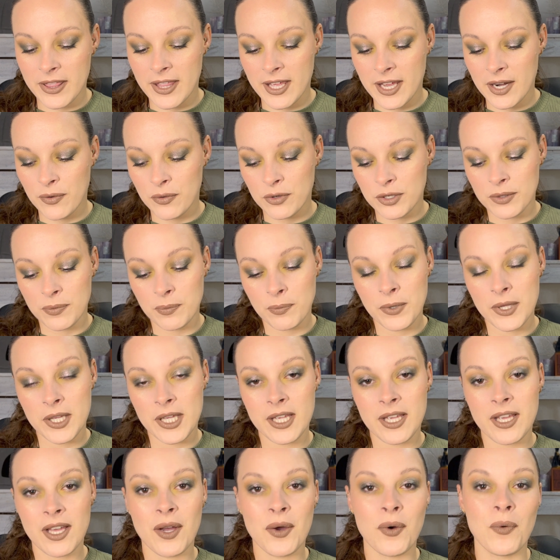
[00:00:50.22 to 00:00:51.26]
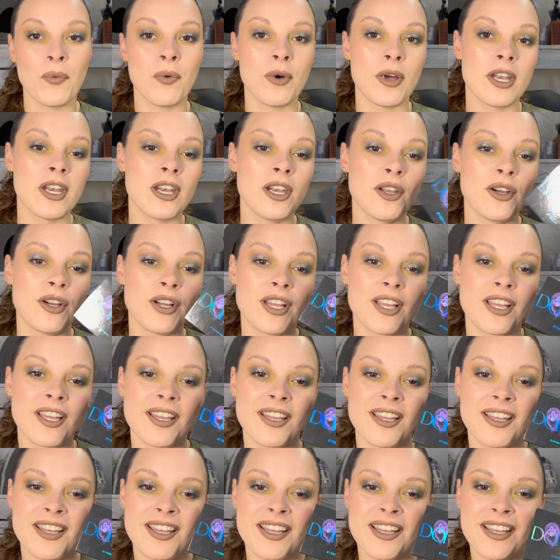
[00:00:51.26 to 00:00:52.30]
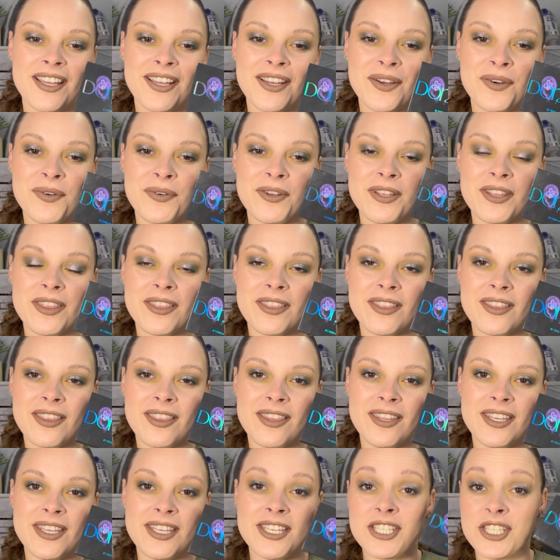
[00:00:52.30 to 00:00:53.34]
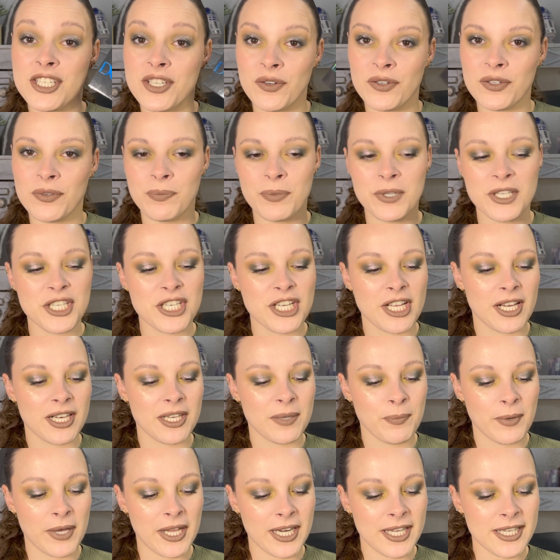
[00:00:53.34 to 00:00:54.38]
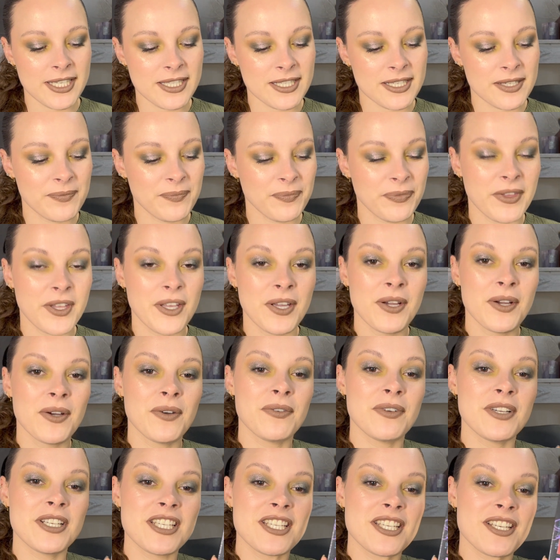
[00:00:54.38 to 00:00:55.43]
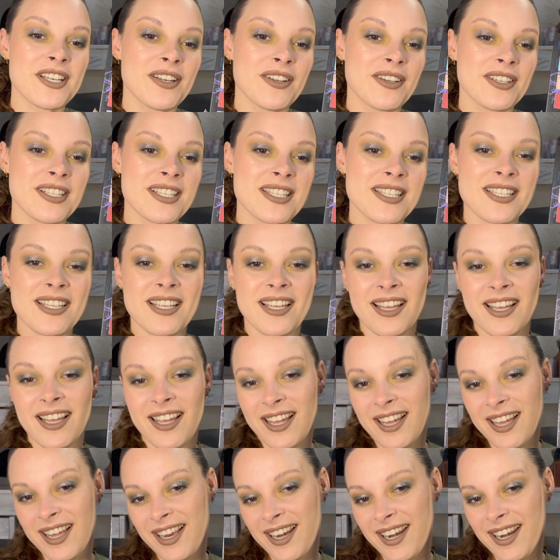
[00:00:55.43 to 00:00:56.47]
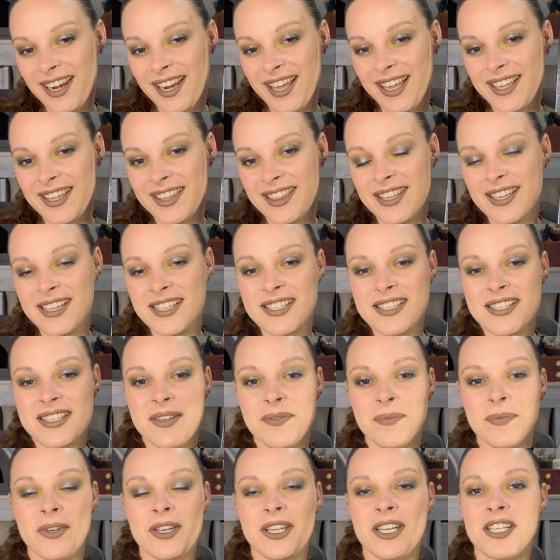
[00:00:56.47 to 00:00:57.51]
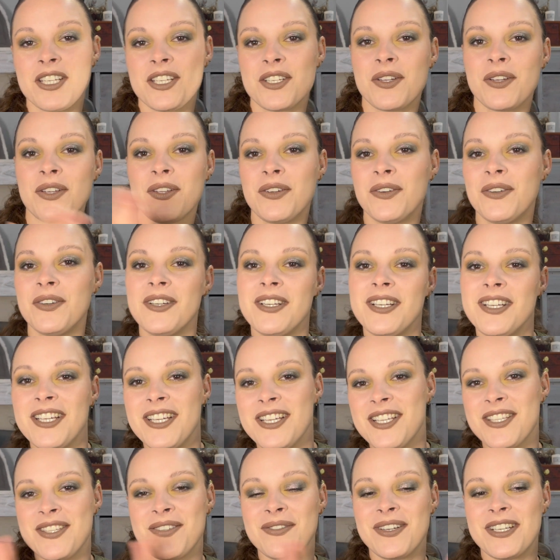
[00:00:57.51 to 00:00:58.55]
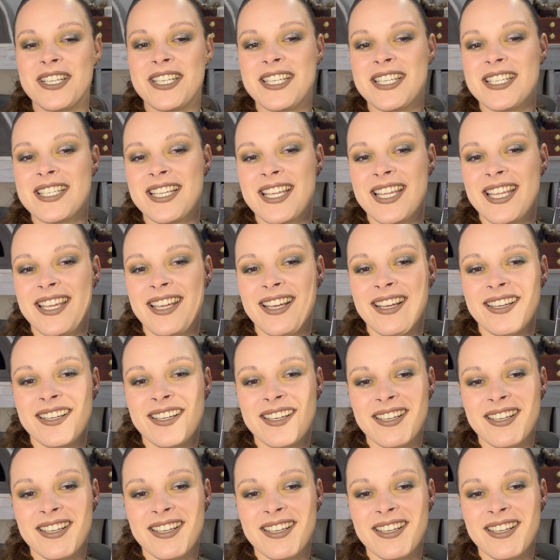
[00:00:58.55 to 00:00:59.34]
would be one look with the Don't Be Jelly palette, which looks like this. I'm gonna show you swatches here.